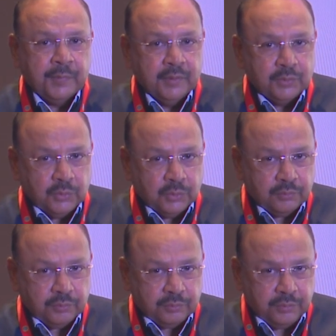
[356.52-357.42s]
So
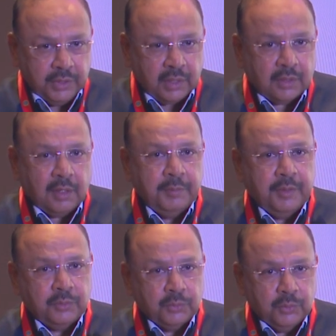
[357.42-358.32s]
we are
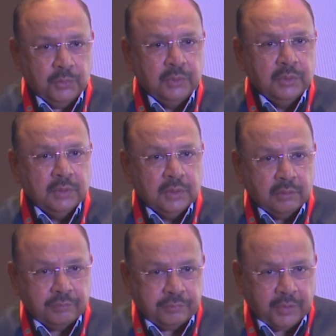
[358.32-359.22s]
coming to
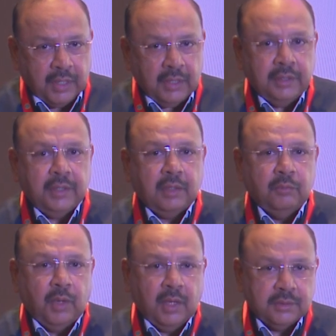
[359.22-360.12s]
fairly
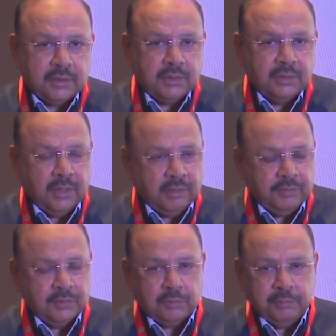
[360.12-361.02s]
advanced
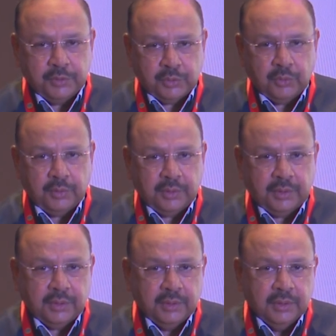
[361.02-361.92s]
levels of
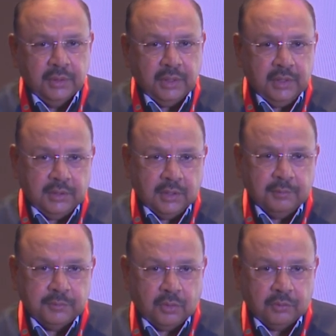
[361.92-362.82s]
maturity in
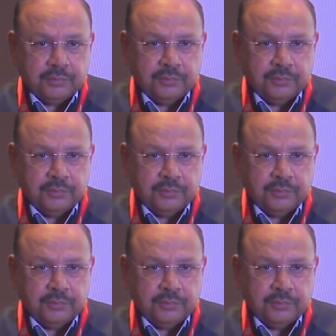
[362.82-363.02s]
terms of